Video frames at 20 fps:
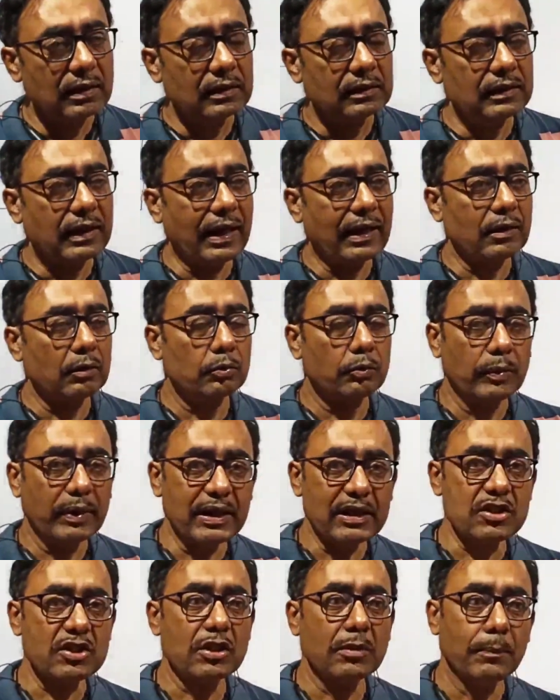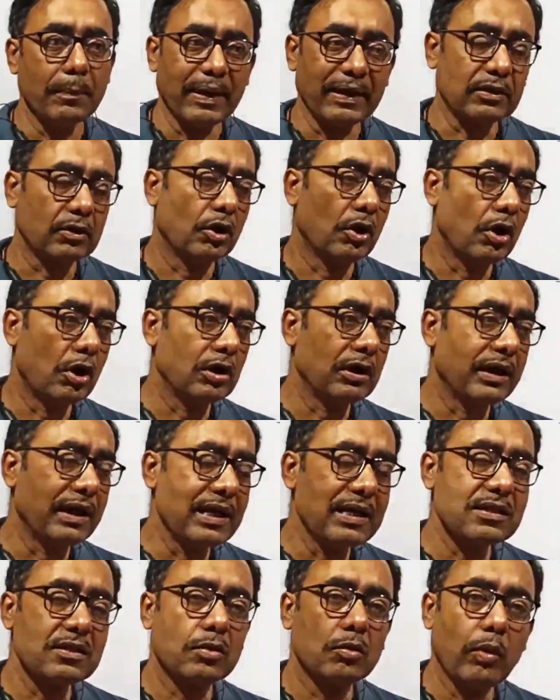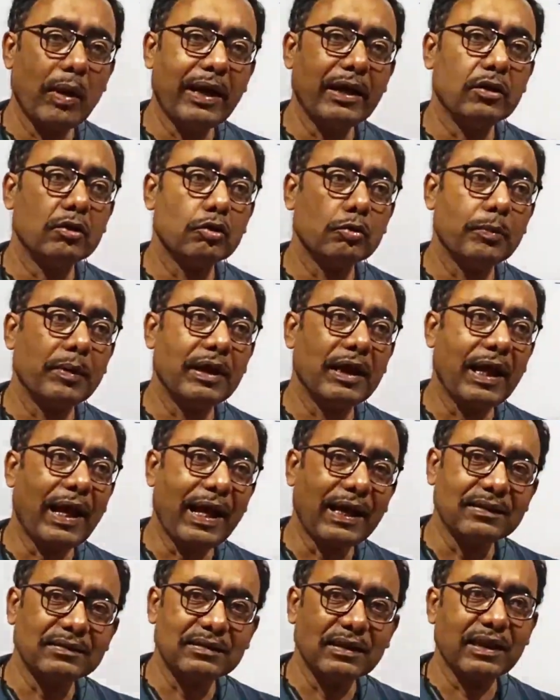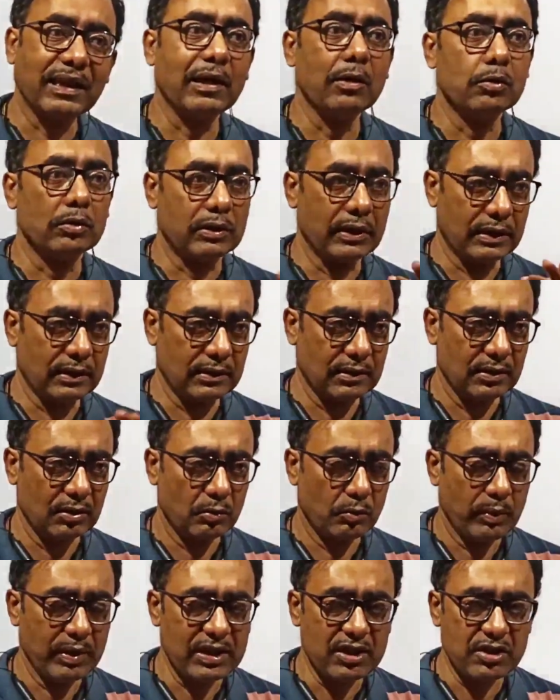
that which method is going to be executed,